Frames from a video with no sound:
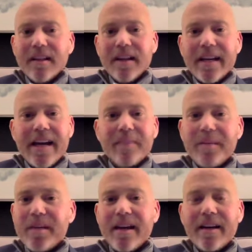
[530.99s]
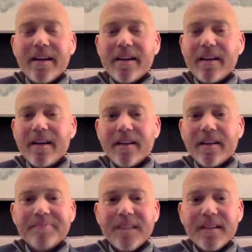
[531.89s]
I maybe got a
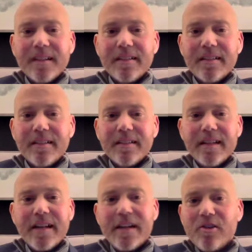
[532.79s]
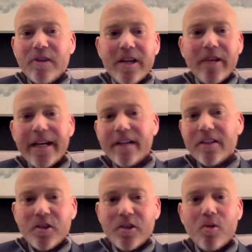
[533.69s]
not a great grade in
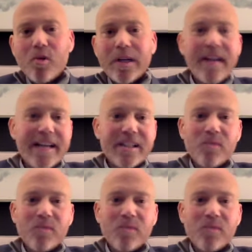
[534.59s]
a 201 class.